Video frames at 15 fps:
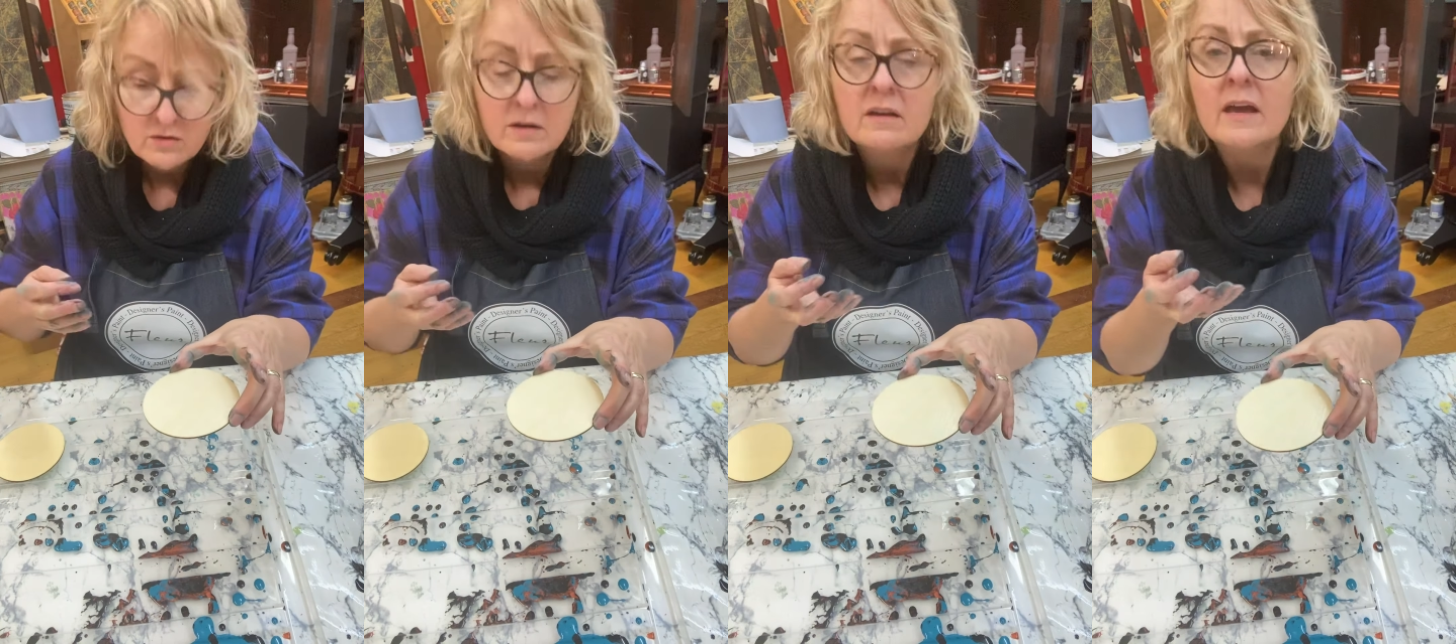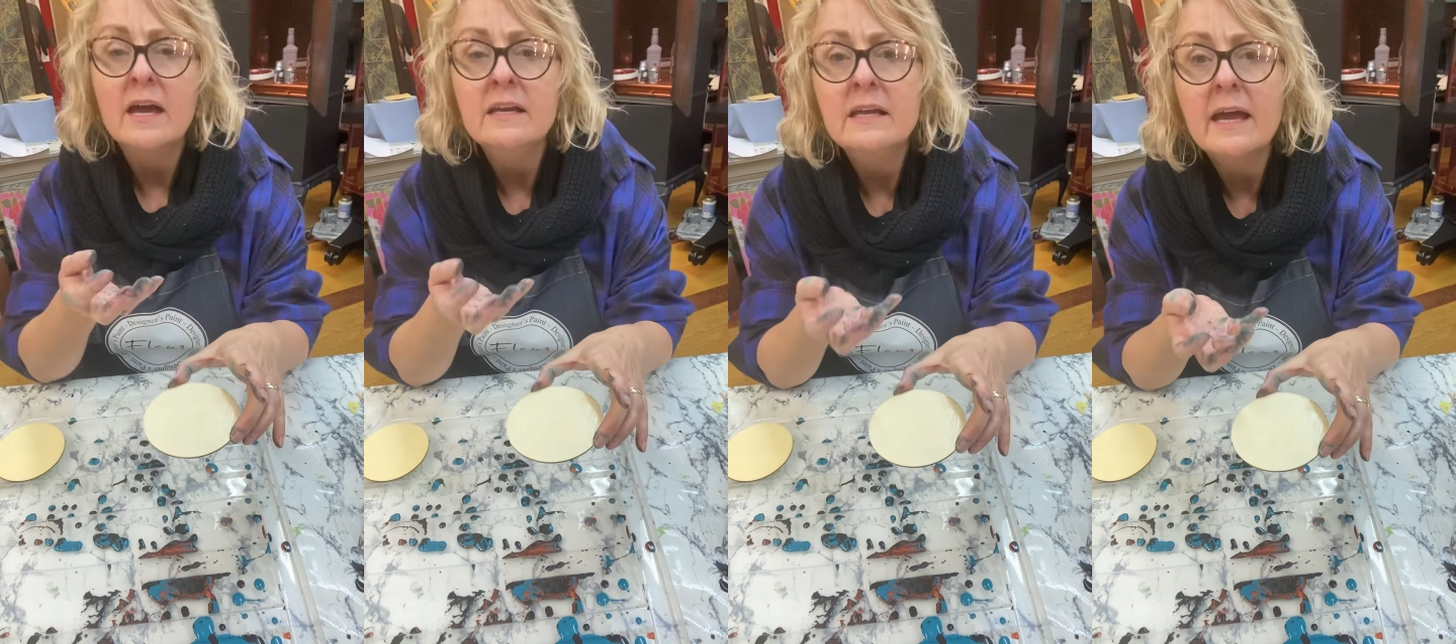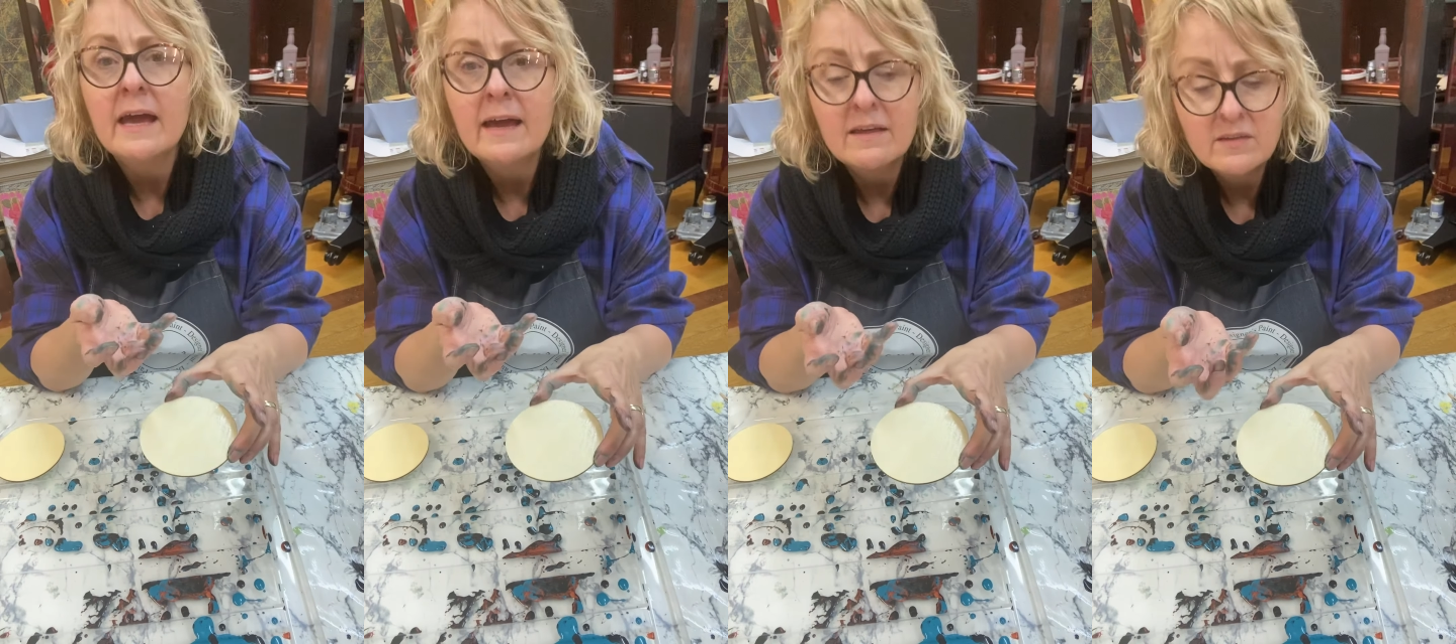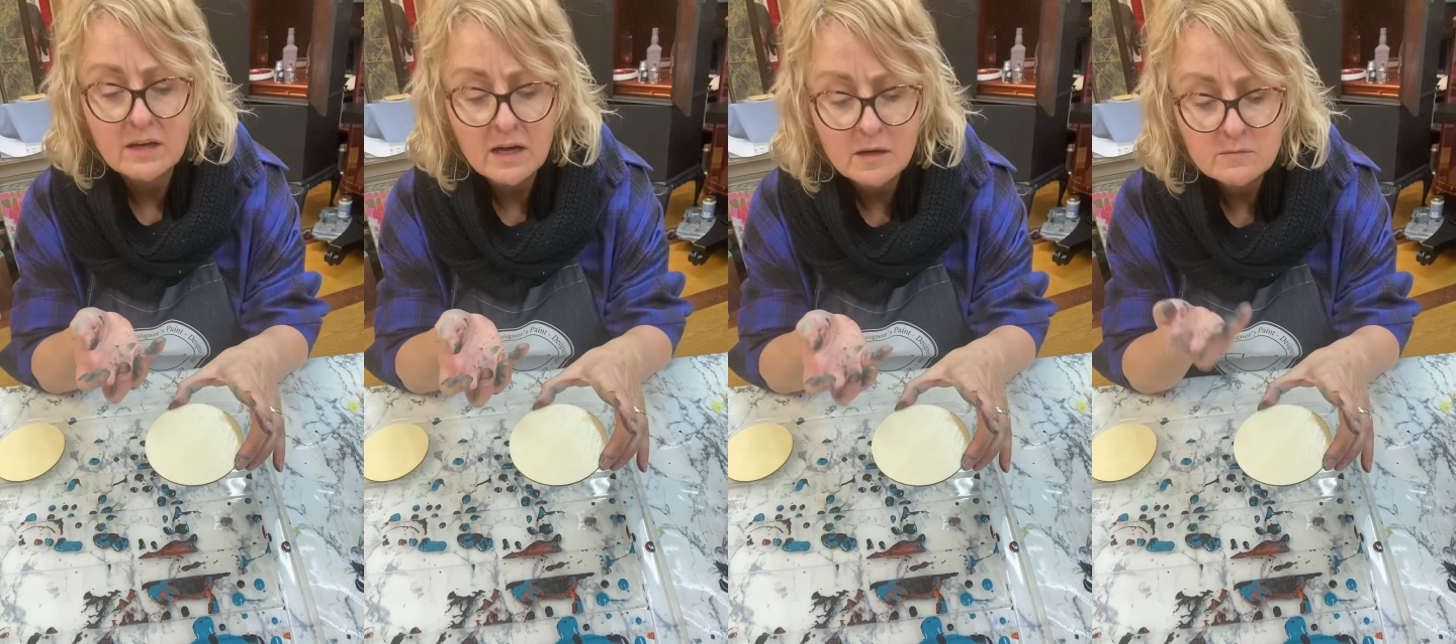any air
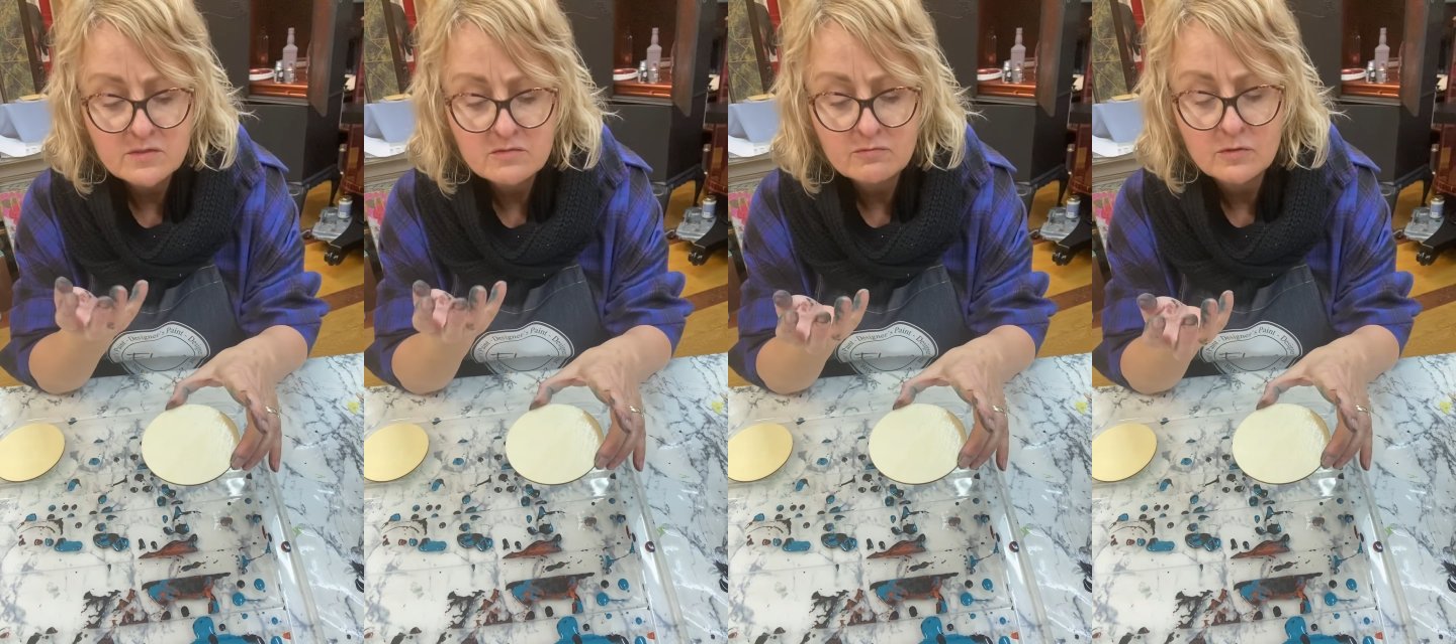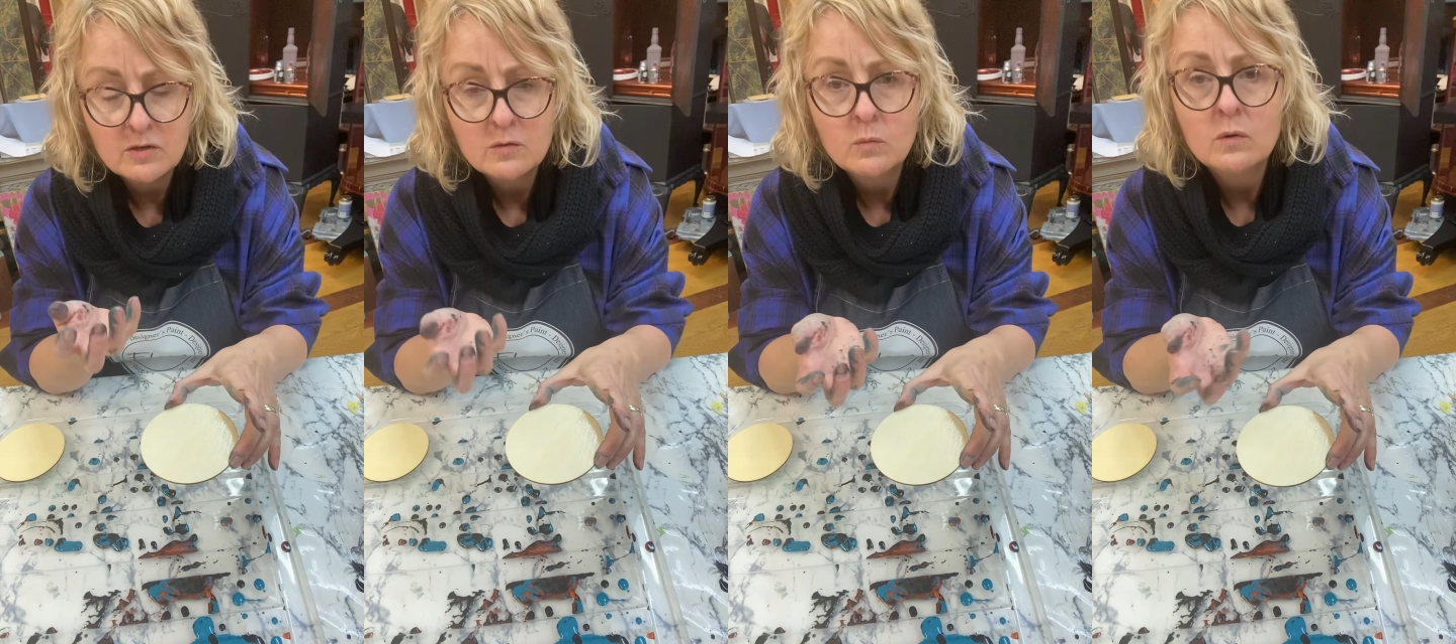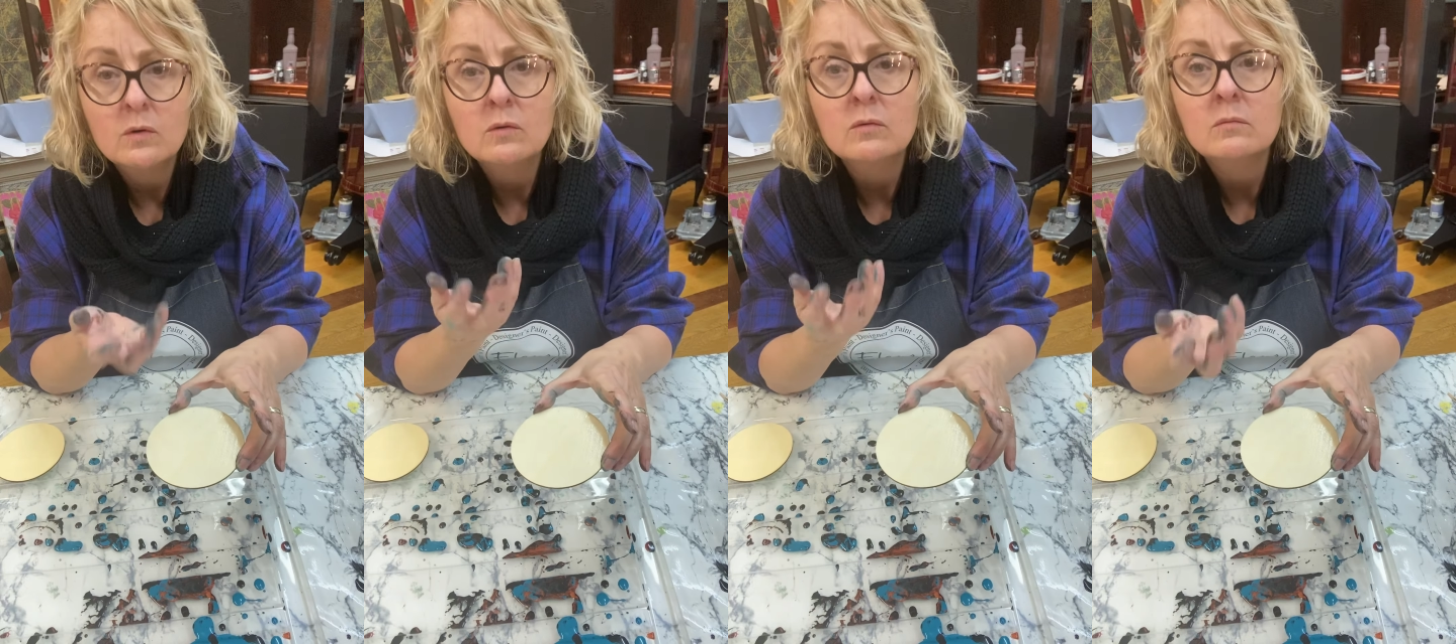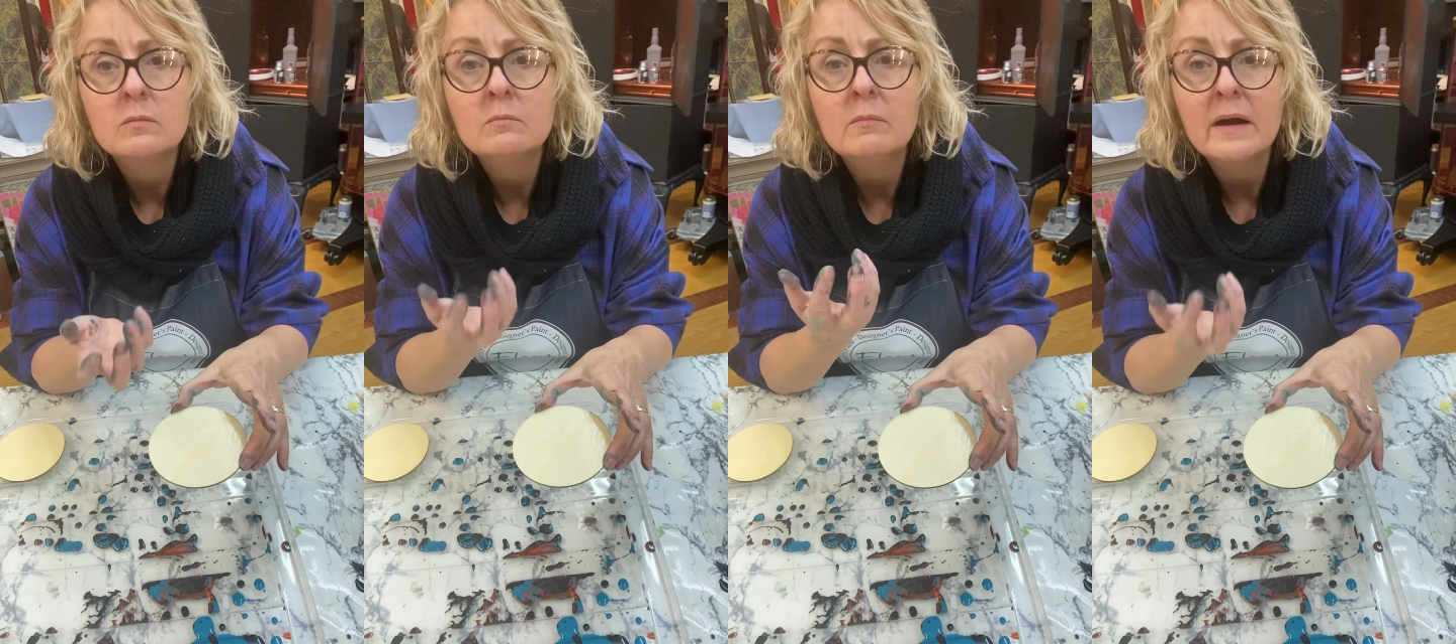that comes through will
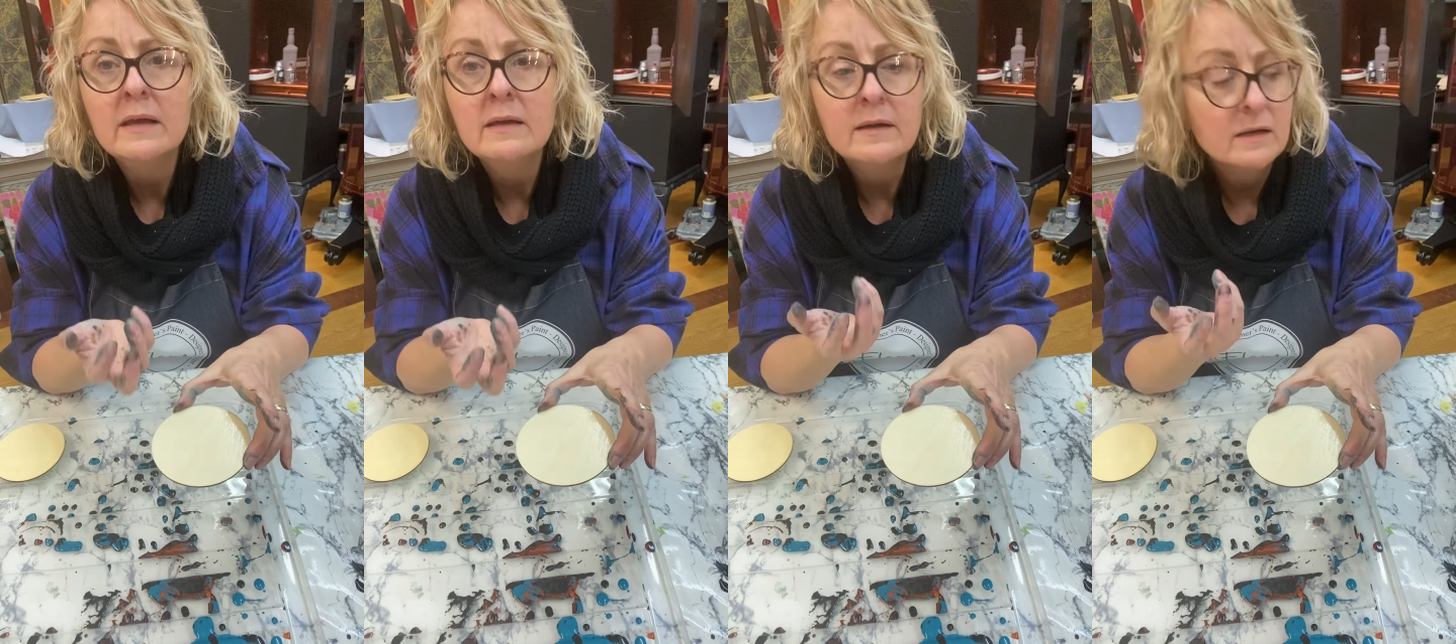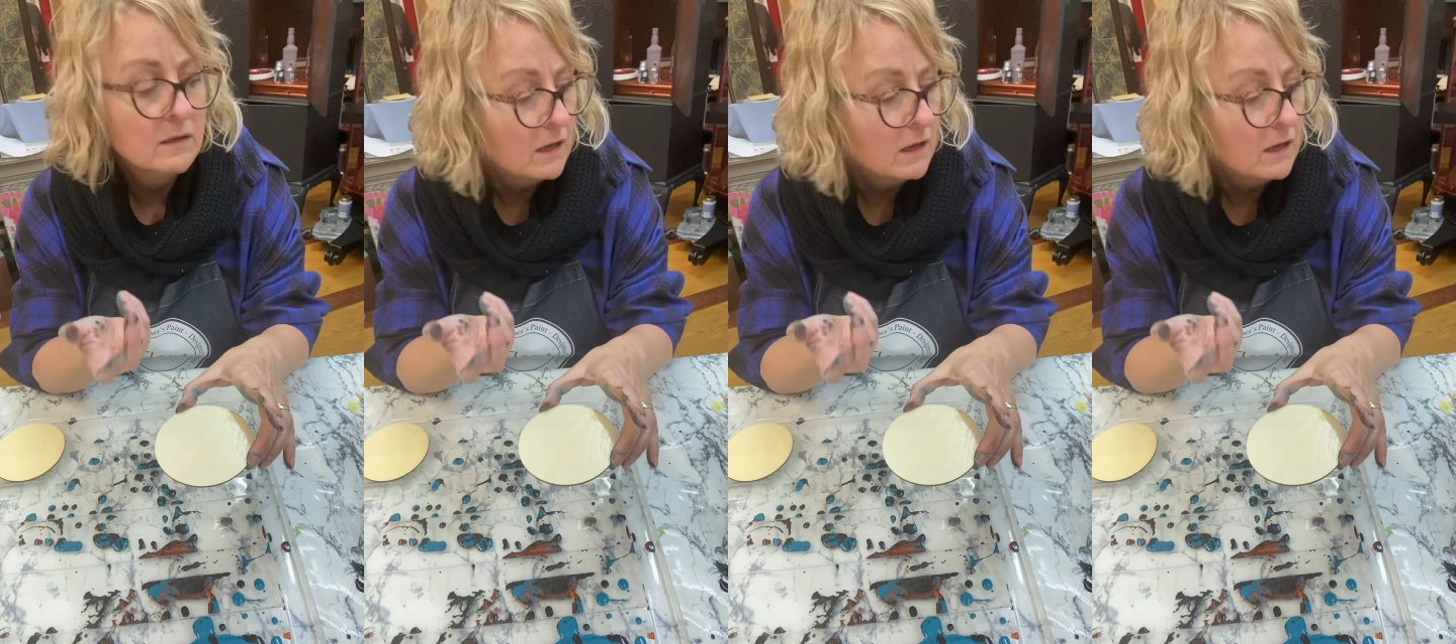make